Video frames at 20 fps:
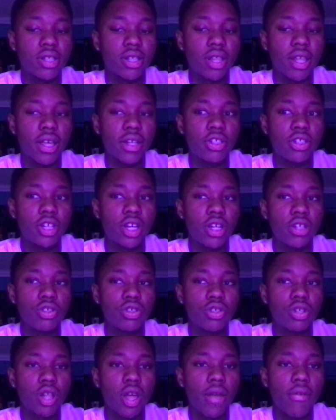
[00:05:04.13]
and like change
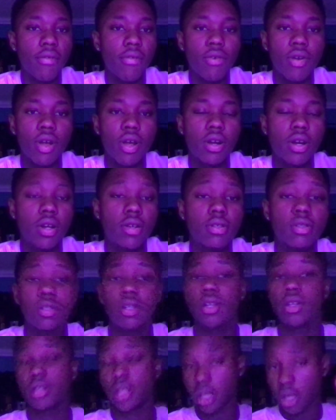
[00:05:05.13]
your life around. And I was
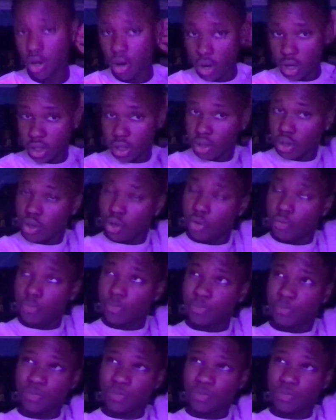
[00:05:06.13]
like, you know, that's true.